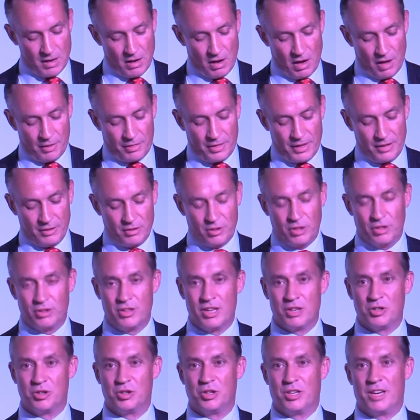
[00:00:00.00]
I think
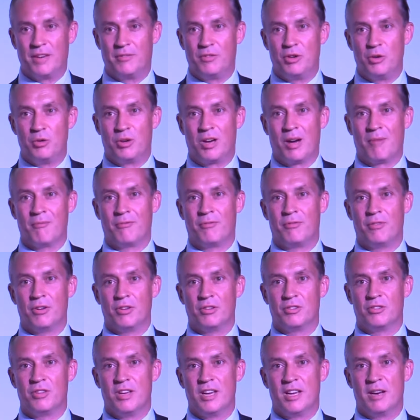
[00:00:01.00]
that should give you
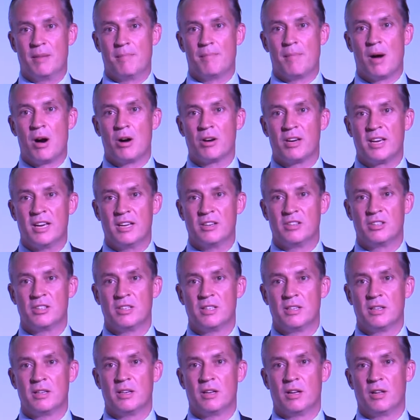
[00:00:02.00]
comfort that in a market
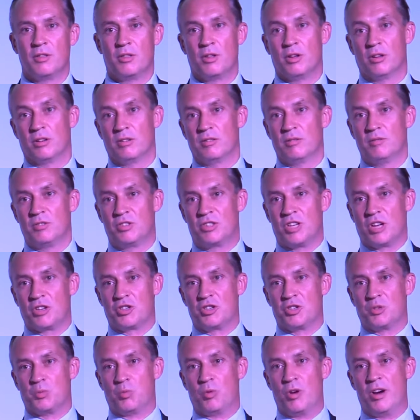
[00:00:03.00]

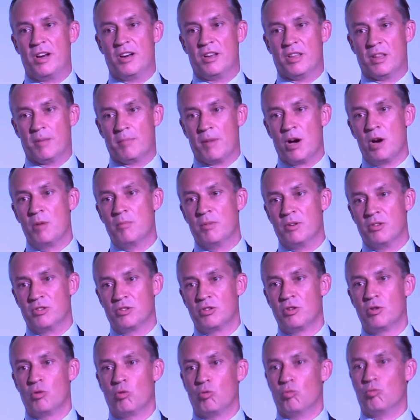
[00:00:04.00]
such as we're in at the moment,
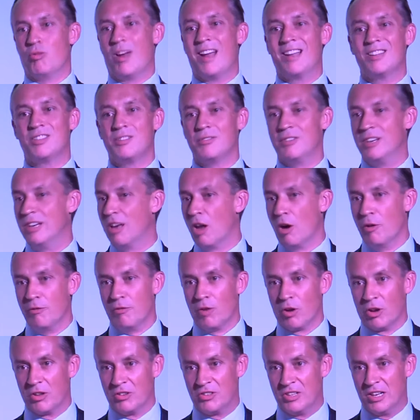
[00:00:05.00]
relatively low
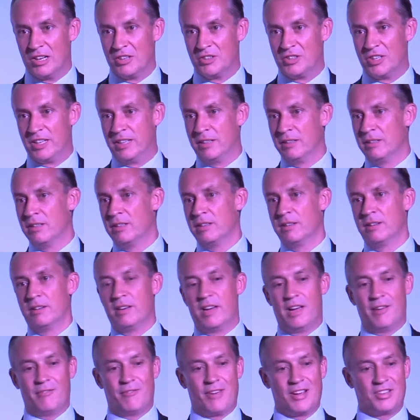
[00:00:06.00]
volatility,
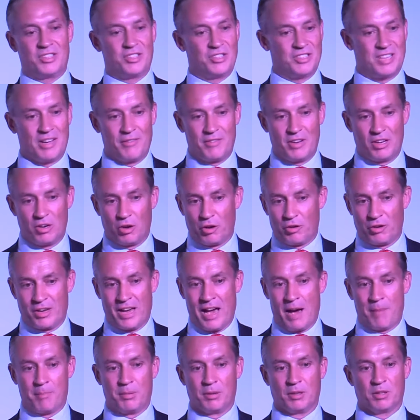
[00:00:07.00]
investors having a lot of
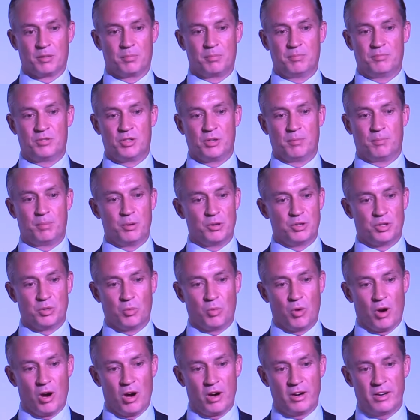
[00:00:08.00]
capital to put to
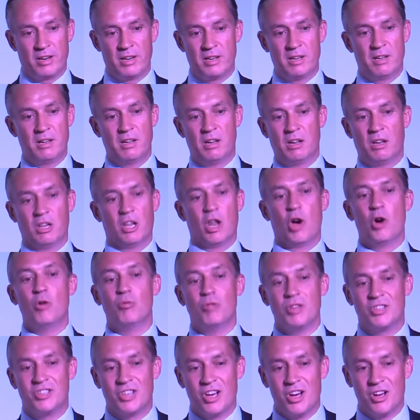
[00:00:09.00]
work, low
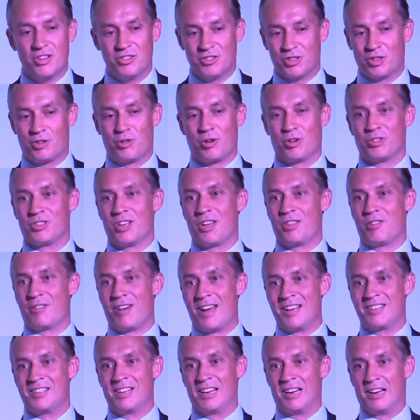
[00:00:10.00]
returns across other
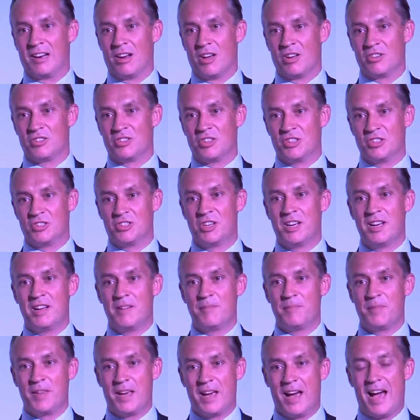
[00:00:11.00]
asset classes,
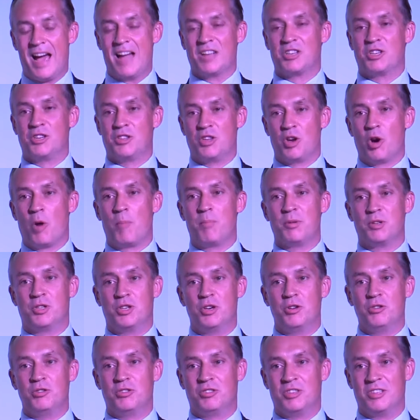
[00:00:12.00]
actually the
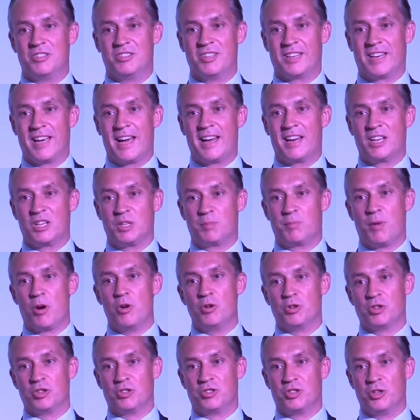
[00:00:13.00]
opportunity to get
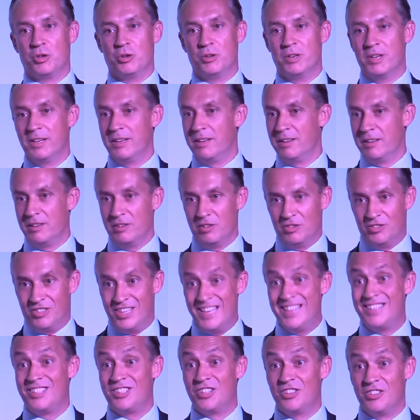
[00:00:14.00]
exposure to
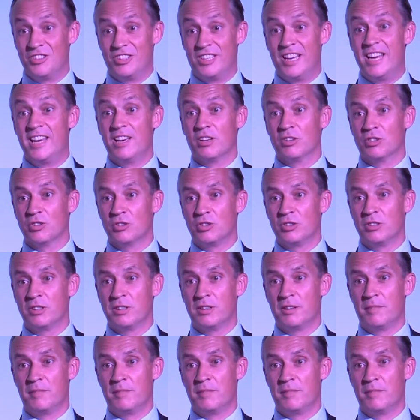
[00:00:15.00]
decent yield